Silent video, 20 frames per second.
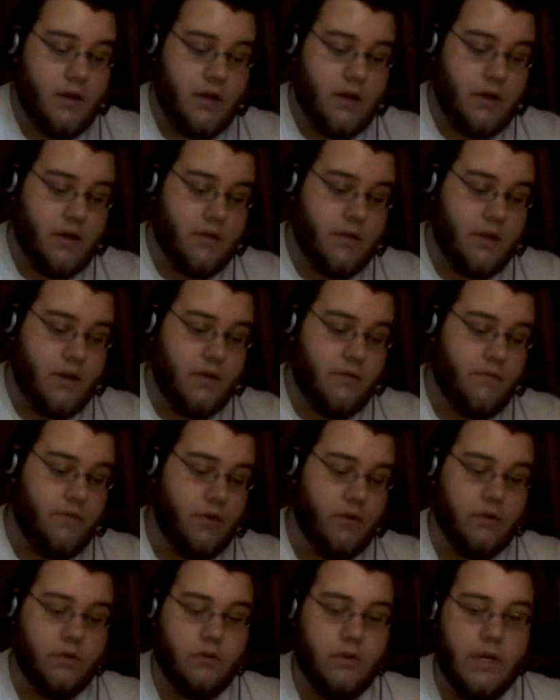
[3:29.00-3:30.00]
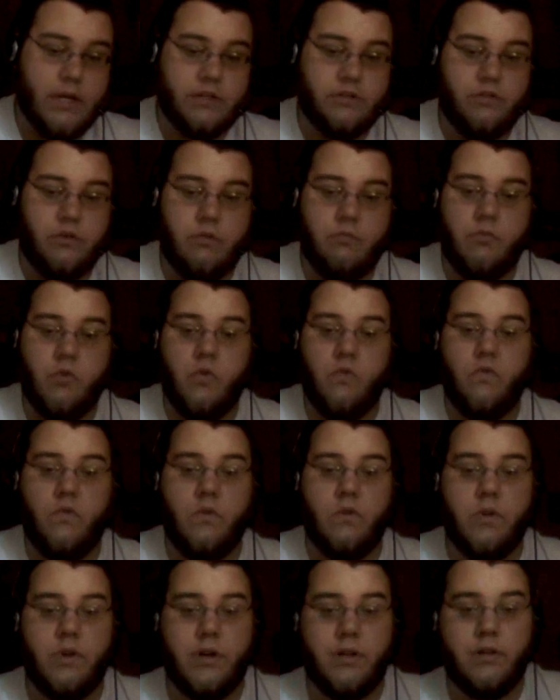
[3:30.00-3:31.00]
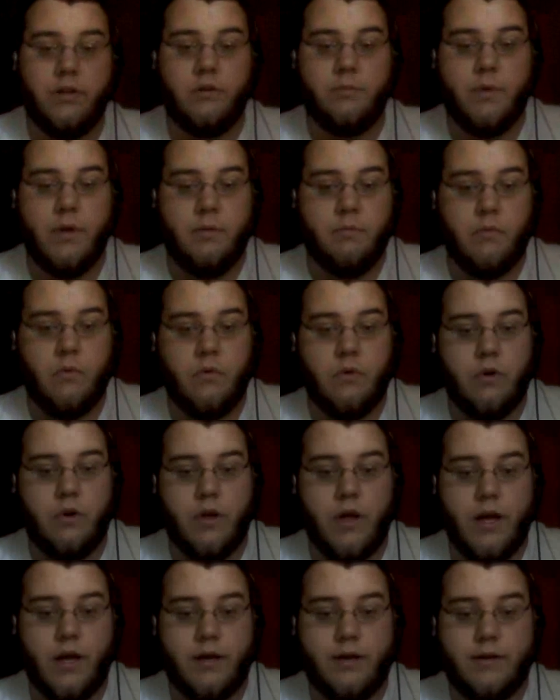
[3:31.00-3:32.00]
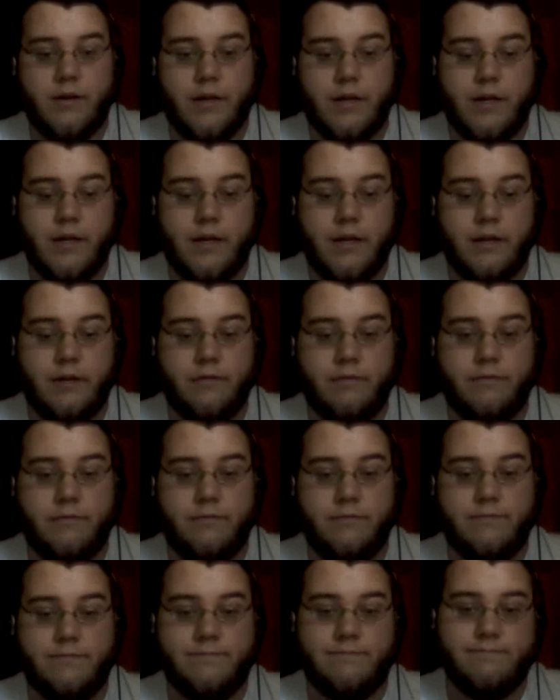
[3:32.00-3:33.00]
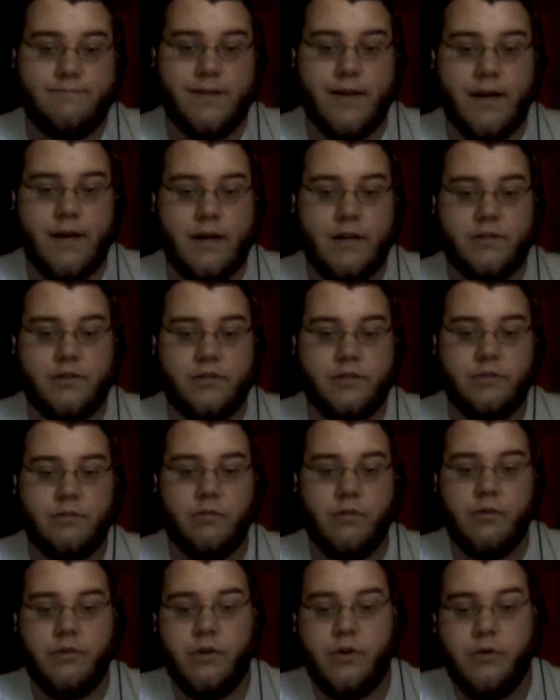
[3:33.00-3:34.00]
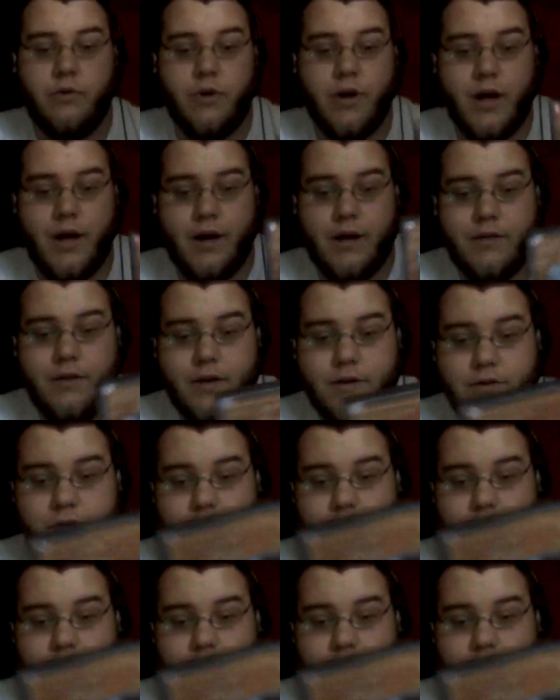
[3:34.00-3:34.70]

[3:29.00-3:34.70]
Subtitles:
And then for a little extra removal and a little bit more like kind of screw you kind of thing